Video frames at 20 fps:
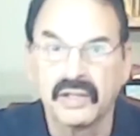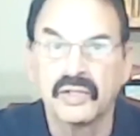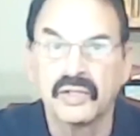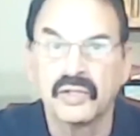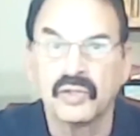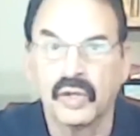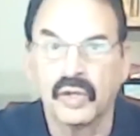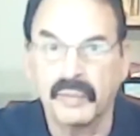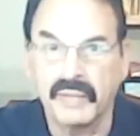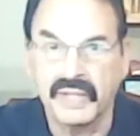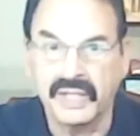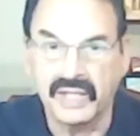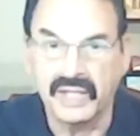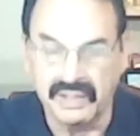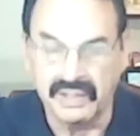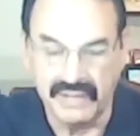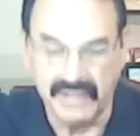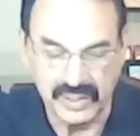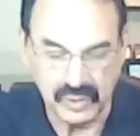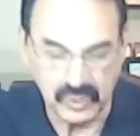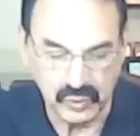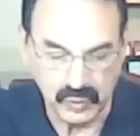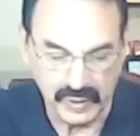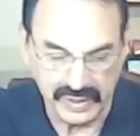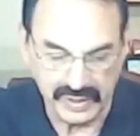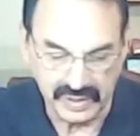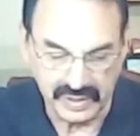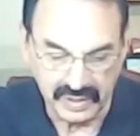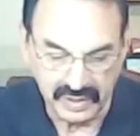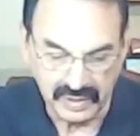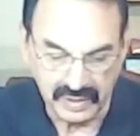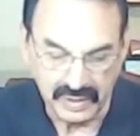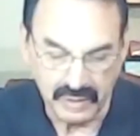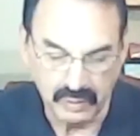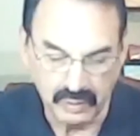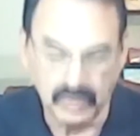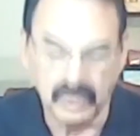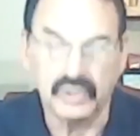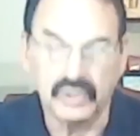which is Frank Zaccari.